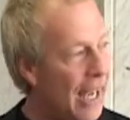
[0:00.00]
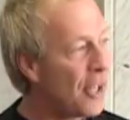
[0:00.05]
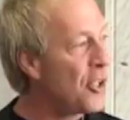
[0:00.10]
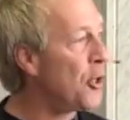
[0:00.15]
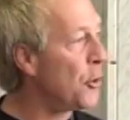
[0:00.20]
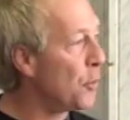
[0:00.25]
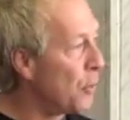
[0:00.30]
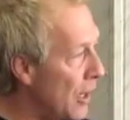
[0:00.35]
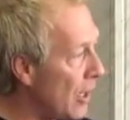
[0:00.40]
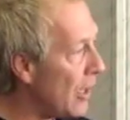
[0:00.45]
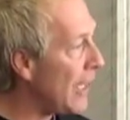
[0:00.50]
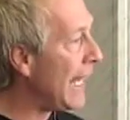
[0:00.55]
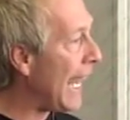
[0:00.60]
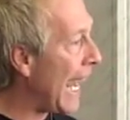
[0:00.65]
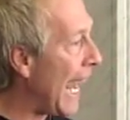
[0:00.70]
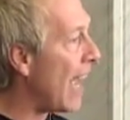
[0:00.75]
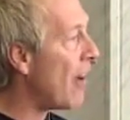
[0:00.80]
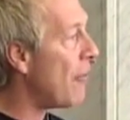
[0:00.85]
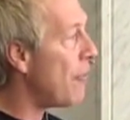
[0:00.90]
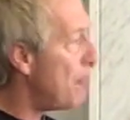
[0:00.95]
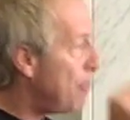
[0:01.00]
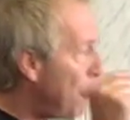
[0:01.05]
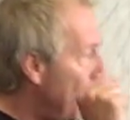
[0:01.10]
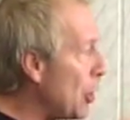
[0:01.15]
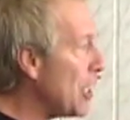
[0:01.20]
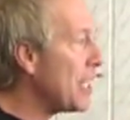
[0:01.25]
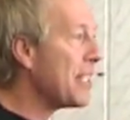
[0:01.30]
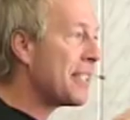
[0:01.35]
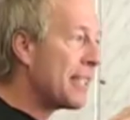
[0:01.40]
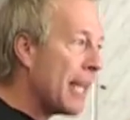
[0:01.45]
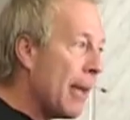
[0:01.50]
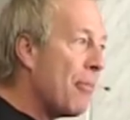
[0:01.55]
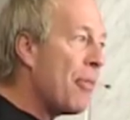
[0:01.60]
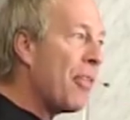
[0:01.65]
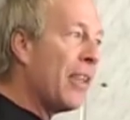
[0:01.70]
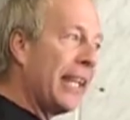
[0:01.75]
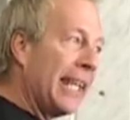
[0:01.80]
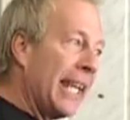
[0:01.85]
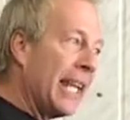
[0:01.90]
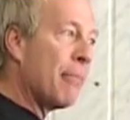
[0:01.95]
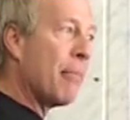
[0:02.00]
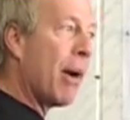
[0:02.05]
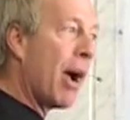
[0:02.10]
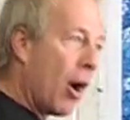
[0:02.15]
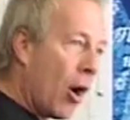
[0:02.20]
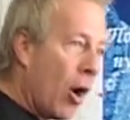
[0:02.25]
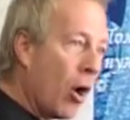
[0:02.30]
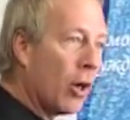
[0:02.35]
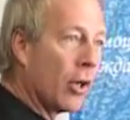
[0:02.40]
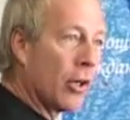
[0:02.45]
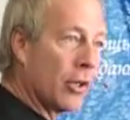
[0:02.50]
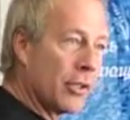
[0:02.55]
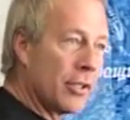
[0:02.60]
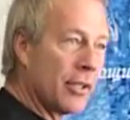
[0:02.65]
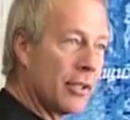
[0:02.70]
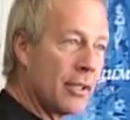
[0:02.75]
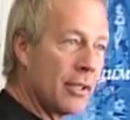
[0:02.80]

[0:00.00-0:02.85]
God, you really have put something in my heart.